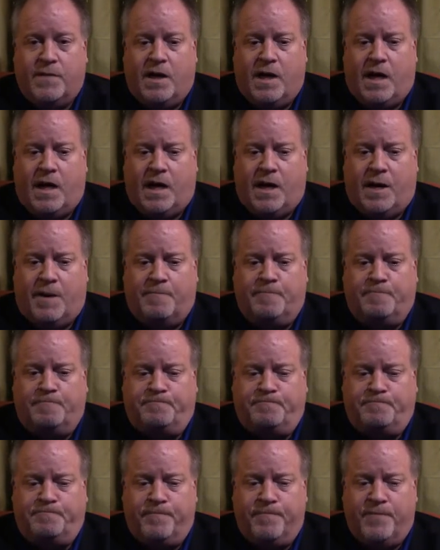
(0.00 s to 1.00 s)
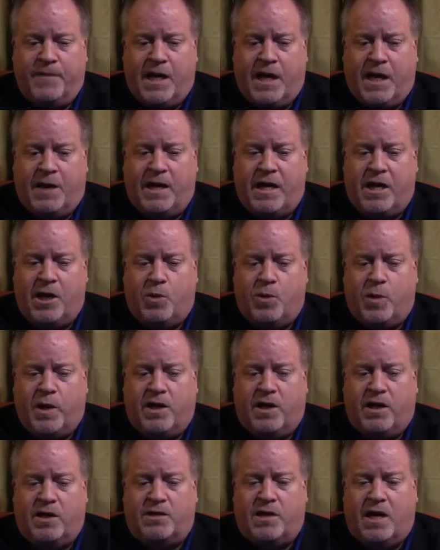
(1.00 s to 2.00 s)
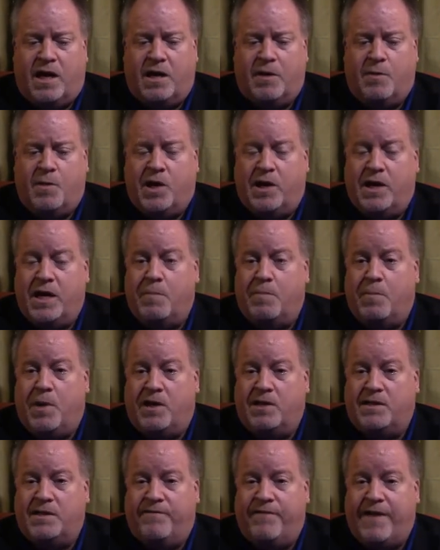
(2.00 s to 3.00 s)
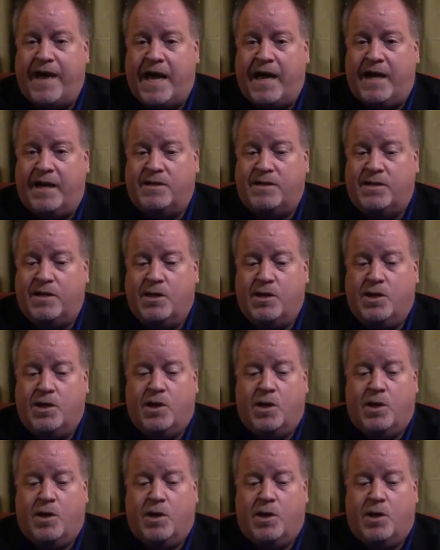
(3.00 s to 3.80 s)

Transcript: And here we're going to talk about impulsive acts,